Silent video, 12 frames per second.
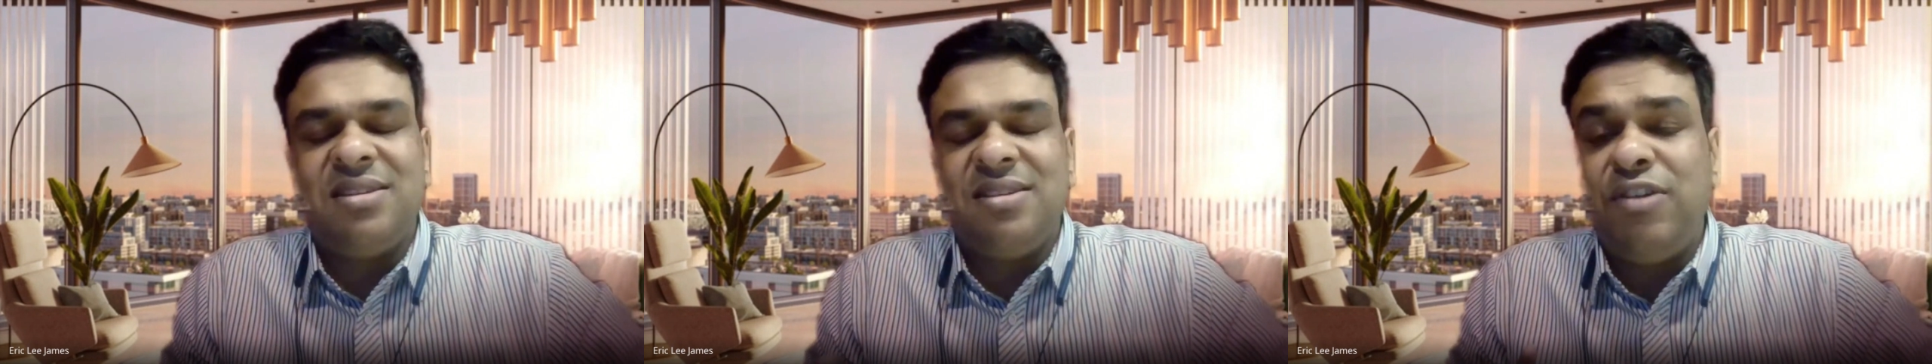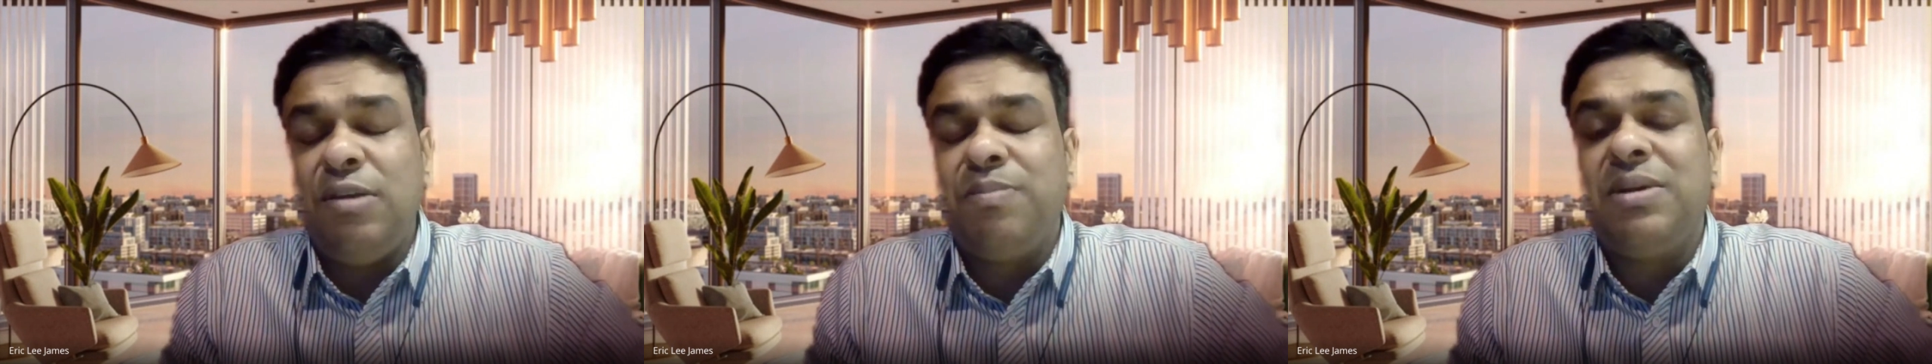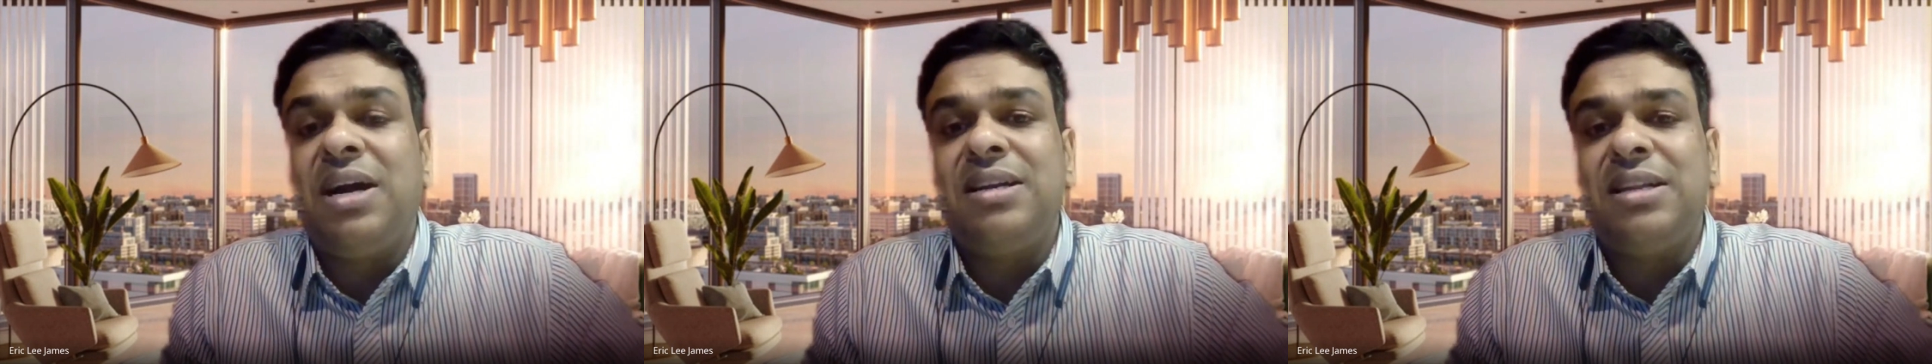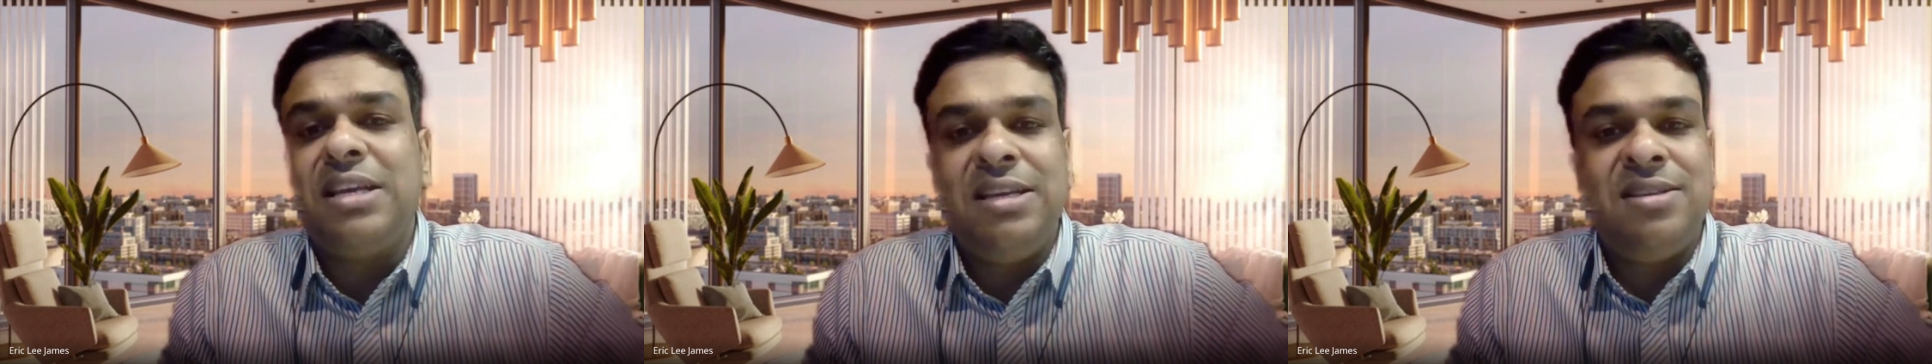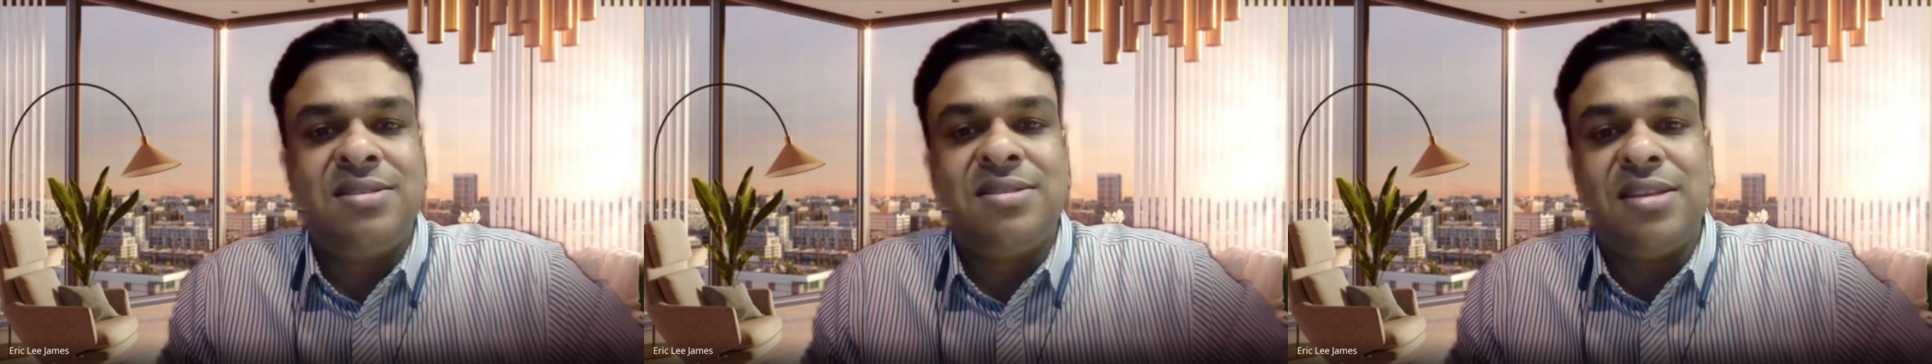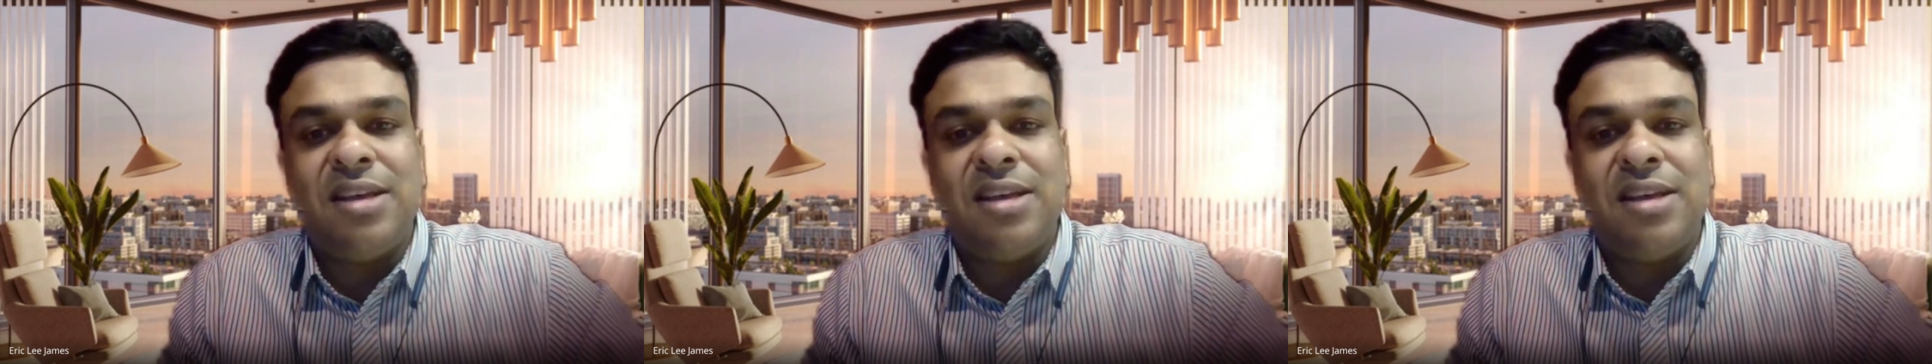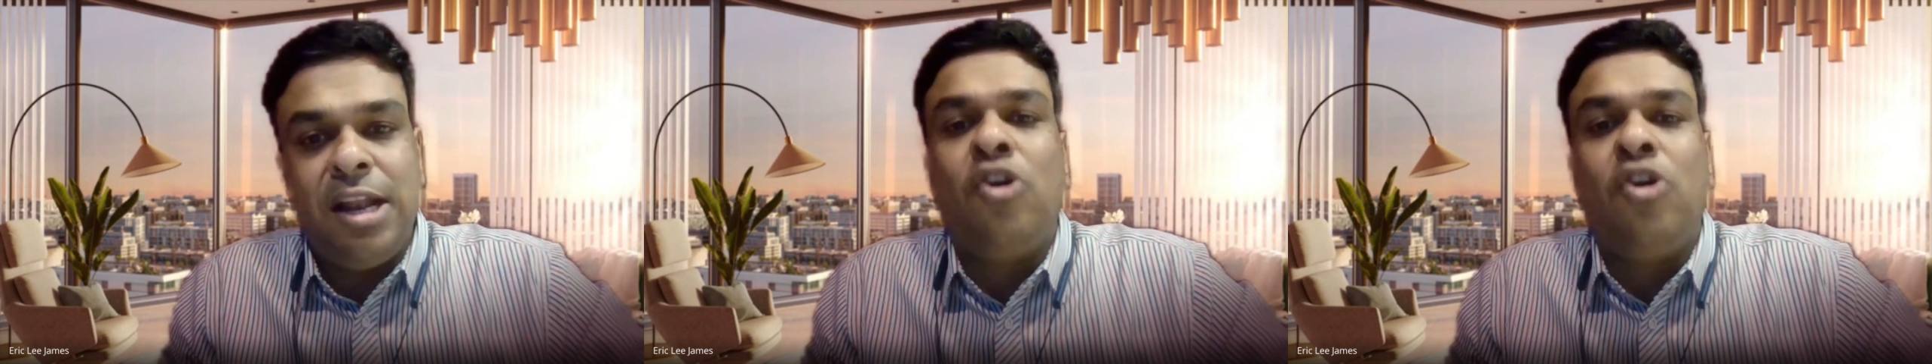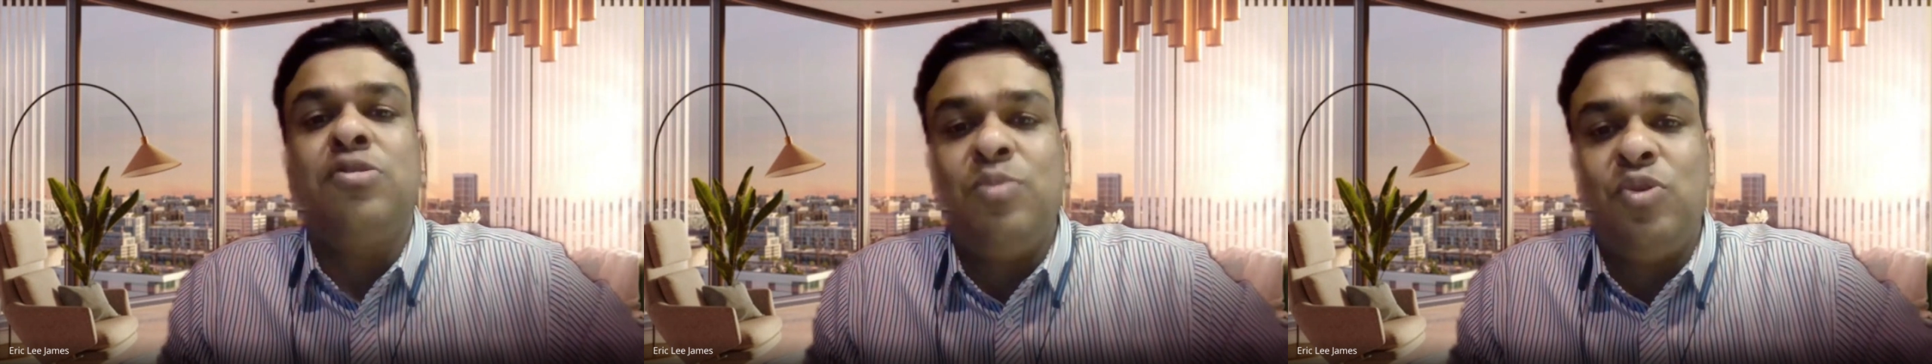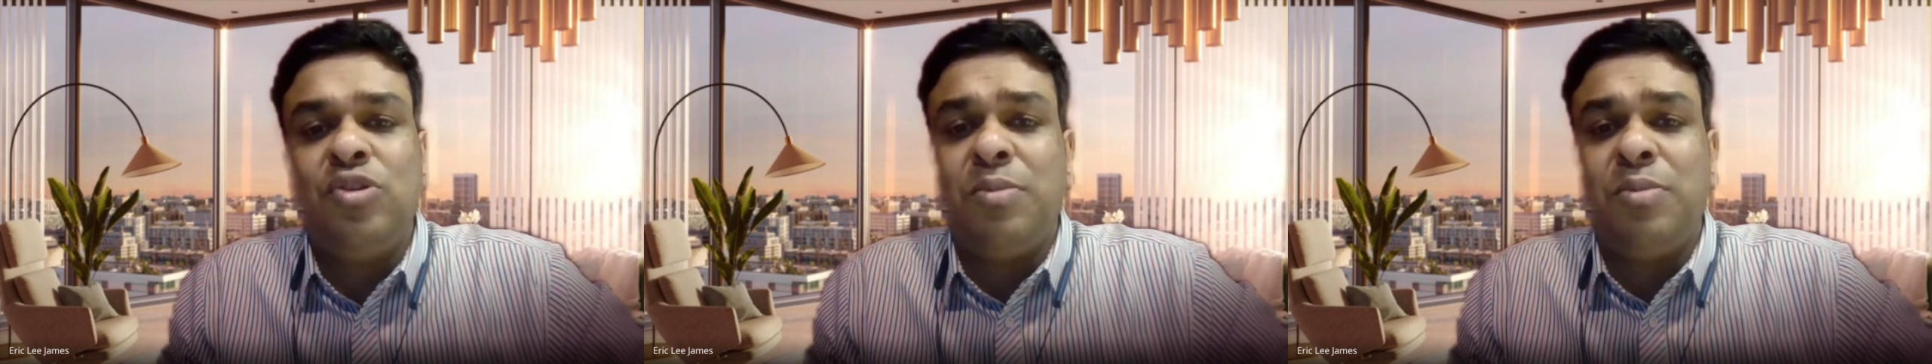Flipkart is a lot more